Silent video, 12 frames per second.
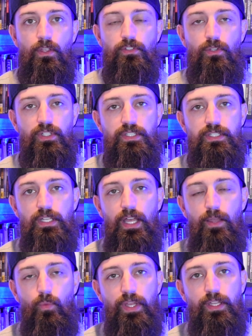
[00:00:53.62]
So listen,
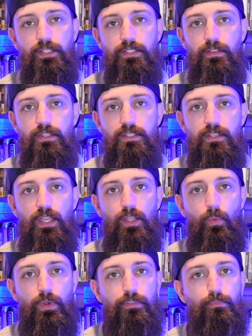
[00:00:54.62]
I went into this
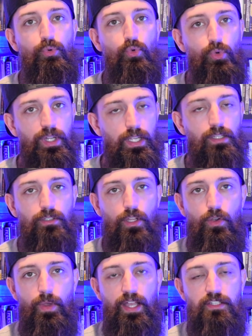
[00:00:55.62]
thing with pretty
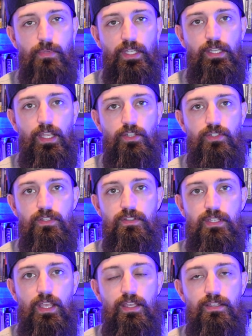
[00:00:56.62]
low
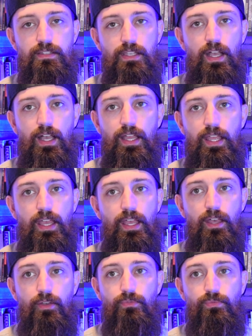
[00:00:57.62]
expectations, as I
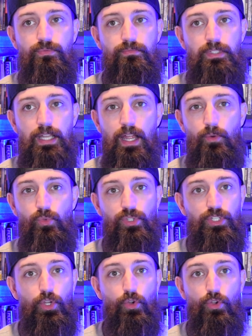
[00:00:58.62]
have not
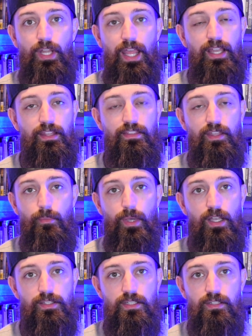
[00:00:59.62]
really heard anything
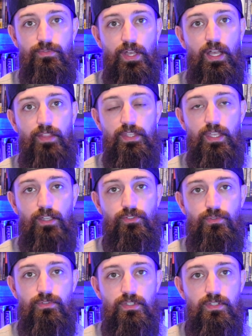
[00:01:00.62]
positive on The
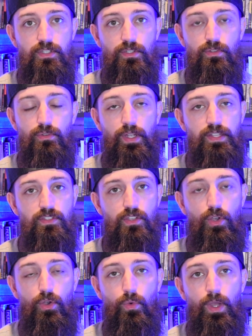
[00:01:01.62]
Exorcist 2, and
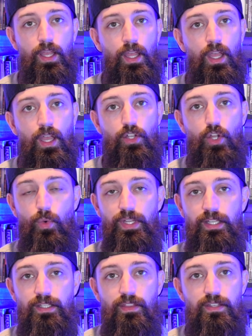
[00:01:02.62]
so going
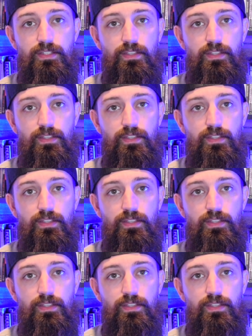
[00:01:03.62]
into this